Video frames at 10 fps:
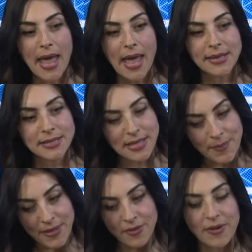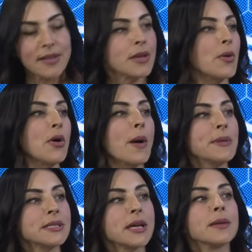And something finally woke up
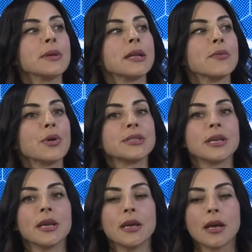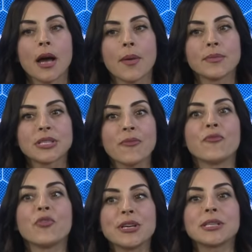inside me and it was some
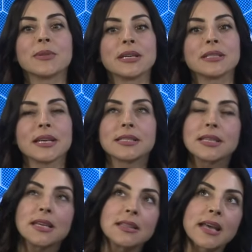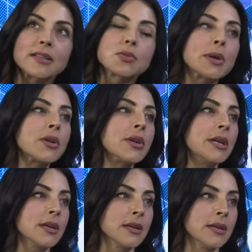voice in me. And it's like, see, that's why you're
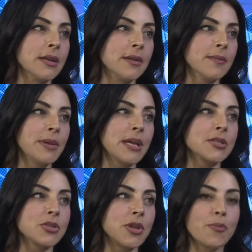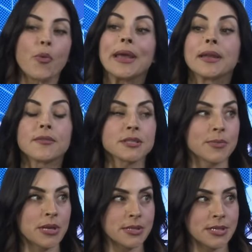here. Because you keep waiting for
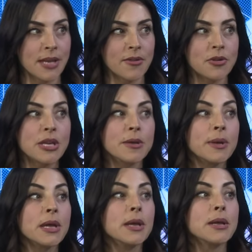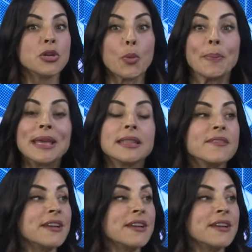someone else to save you and you keep, you know, being the